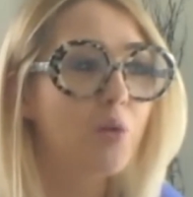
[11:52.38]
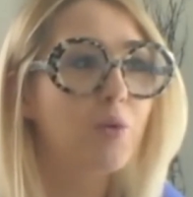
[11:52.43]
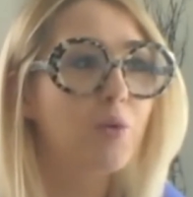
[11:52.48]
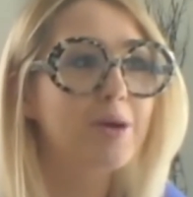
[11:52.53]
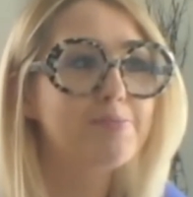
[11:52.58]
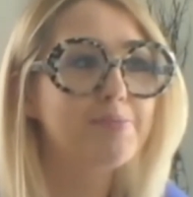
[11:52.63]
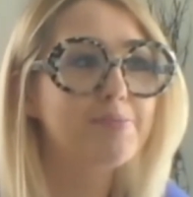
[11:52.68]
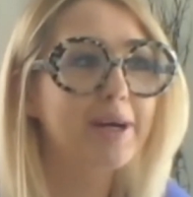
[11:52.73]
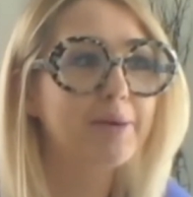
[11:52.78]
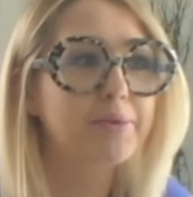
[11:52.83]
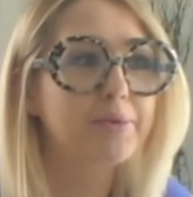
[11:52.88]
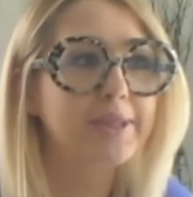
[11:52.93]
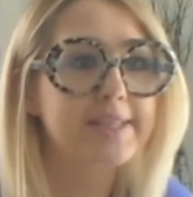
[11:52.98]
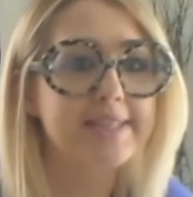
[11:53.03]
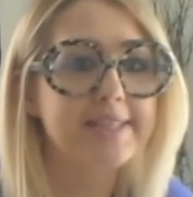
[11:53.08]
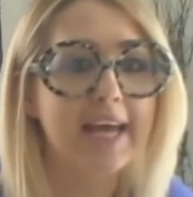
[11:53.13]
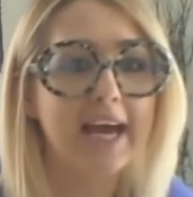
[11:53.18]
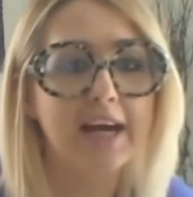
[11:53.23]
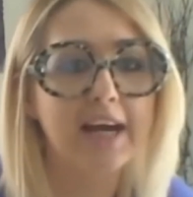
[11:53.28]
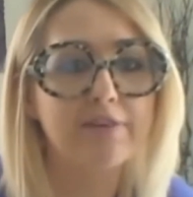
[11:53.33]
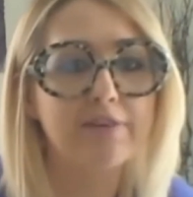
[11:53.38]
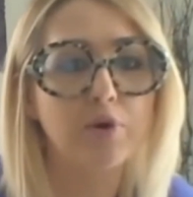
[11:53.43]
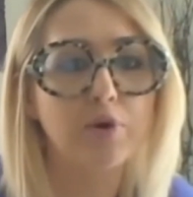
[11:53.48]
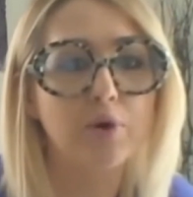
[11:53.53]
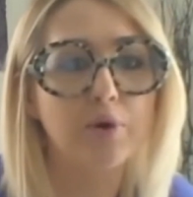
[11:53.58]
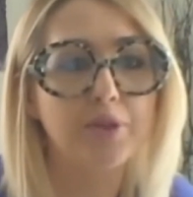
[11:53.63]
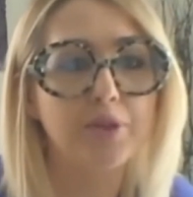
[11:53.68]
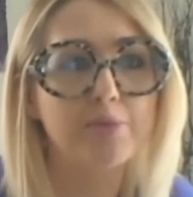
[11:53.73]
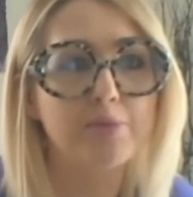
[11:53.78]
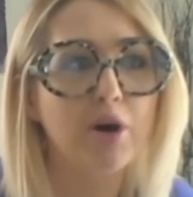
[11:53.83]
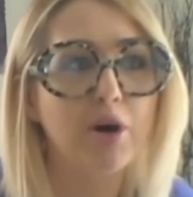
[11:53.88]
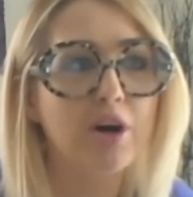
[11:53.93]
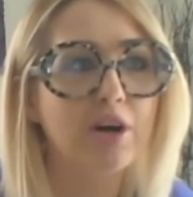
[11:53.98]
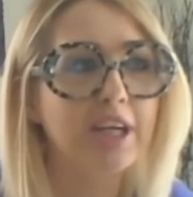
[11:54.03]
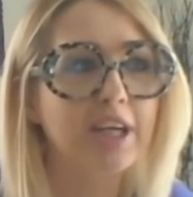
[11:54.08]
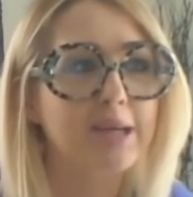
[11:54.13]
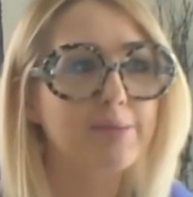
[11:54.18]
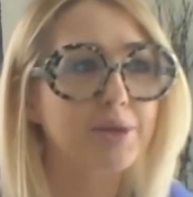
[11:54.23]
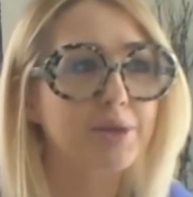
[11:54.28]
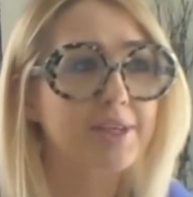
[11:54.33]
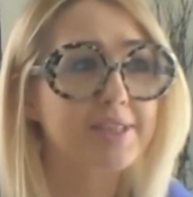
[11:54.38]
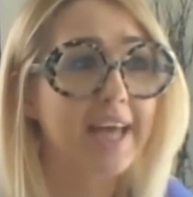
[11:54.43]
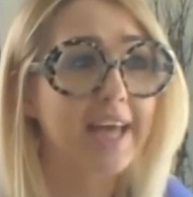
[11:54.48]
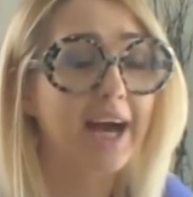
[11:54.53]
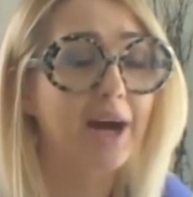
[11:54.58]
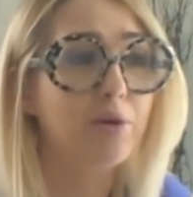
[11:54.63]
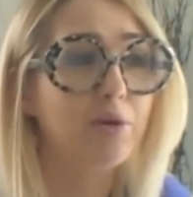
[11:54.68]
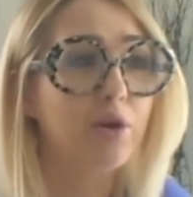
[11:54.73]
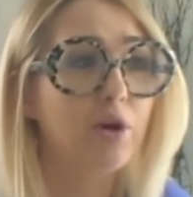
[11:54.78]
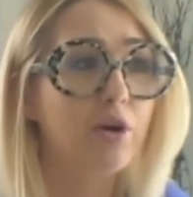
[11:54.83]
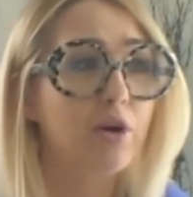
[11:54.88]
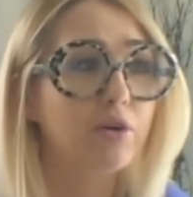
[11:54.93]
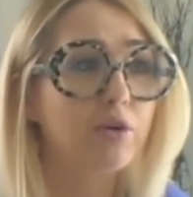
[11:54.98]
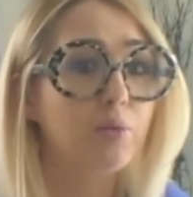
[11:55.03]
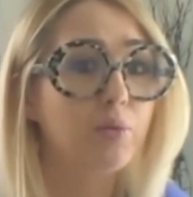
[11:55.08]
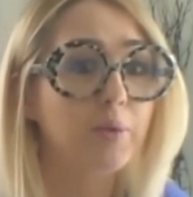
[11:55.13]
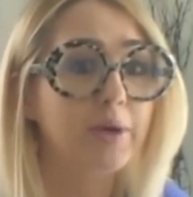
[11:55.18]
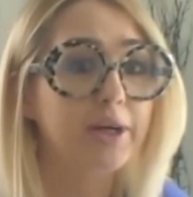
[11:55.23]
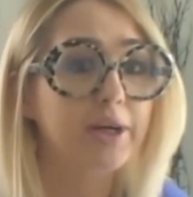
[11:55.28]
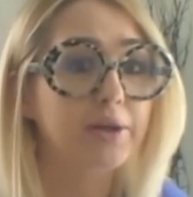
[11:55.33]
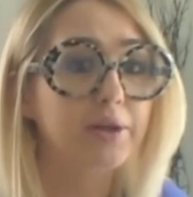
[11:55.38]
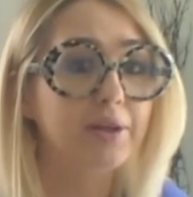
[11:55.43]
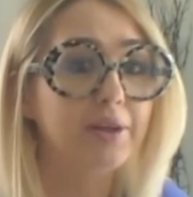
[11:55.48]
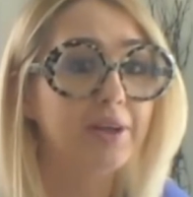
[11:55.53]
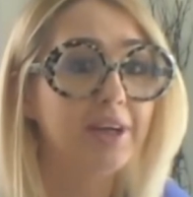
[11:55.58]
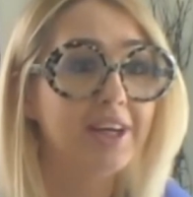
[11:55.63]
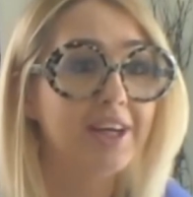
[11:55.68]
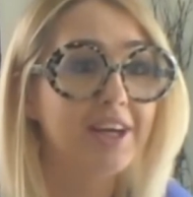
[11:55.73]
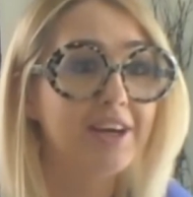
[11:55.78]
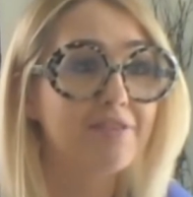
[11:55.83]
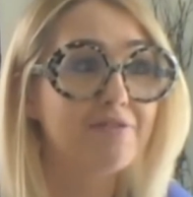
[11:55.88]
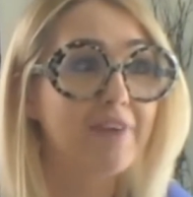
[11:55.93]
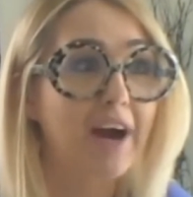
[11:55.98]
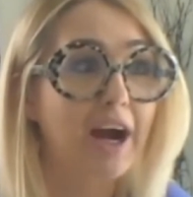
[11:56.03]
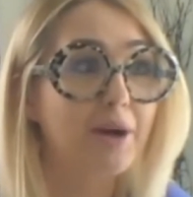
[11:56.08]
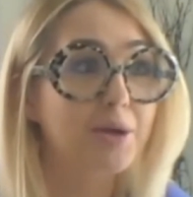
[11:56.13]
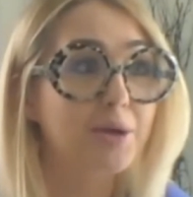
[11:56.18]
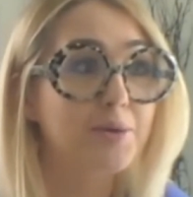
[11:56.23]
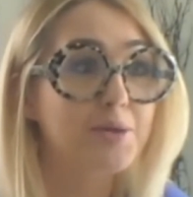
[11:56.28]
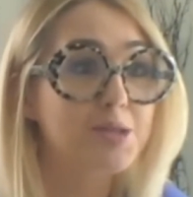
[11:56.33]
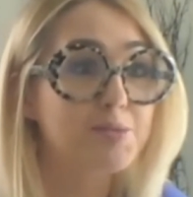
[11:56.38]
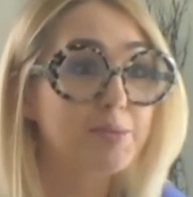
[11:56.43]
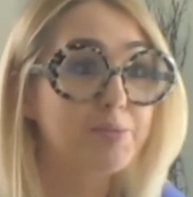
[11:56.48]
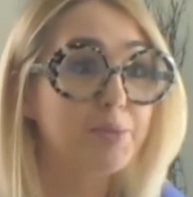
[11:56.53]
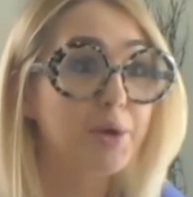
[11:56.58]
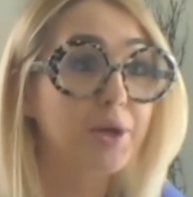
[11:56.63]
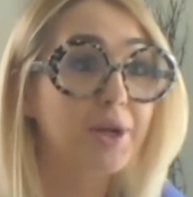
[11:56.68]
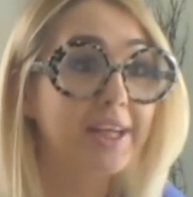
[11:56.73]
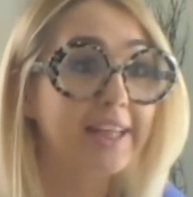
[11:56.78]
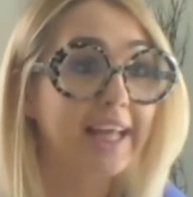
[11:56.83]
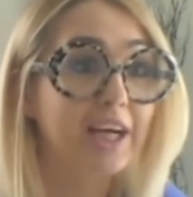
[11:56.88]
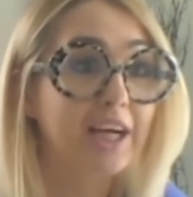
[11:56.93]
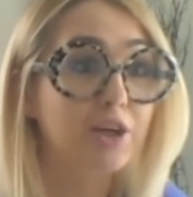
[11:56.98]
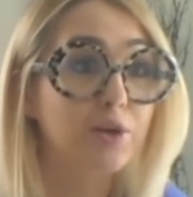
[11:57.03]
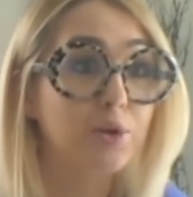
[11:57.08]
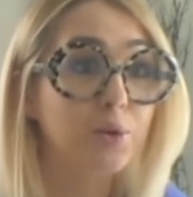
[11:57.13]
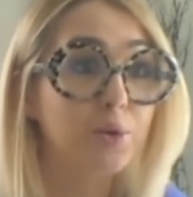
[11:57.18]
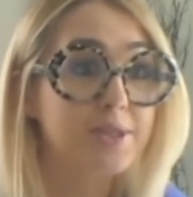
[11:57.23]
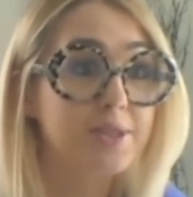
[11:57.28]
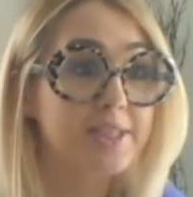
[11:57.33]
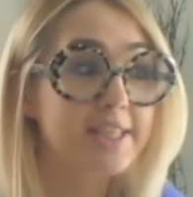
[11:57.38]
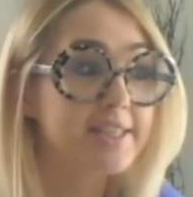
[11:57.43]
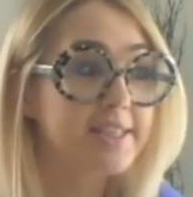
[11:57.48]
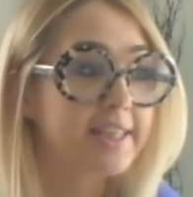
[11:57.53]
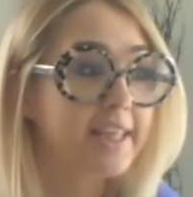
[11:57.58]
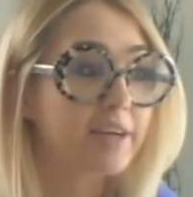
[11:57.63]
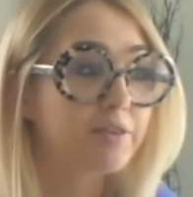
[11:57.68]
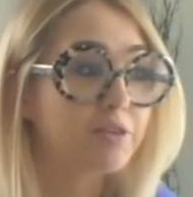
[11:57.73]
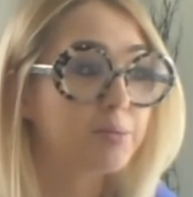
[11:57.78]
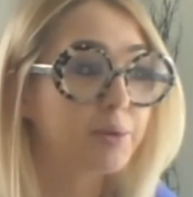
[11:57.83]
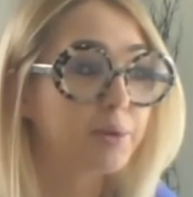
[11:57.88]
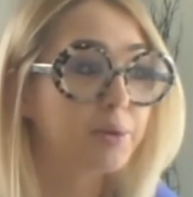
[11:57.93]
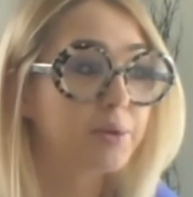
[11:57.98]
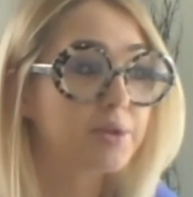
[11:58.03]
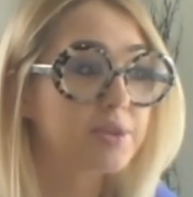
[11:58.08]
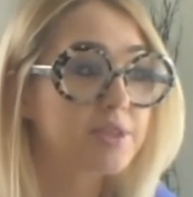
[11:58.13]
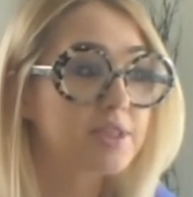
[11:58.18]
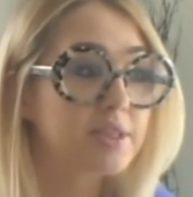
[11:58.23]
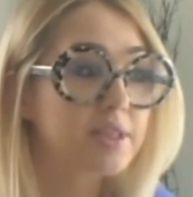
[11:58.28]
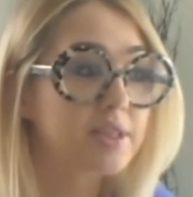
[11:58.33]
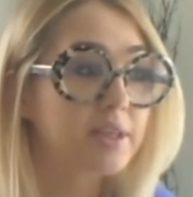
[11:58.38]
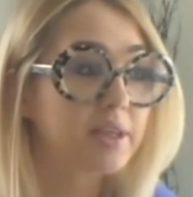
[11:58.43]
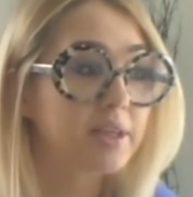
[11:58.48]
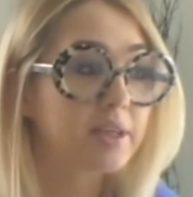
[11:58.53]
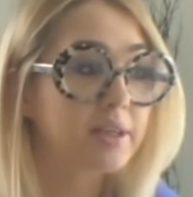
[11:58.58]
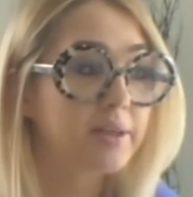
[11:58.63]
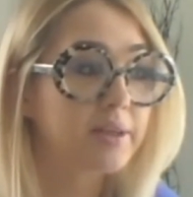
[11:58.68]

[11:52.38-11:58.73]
What impact will this have on the market? Because how long will valuers be putting that clause into their reports?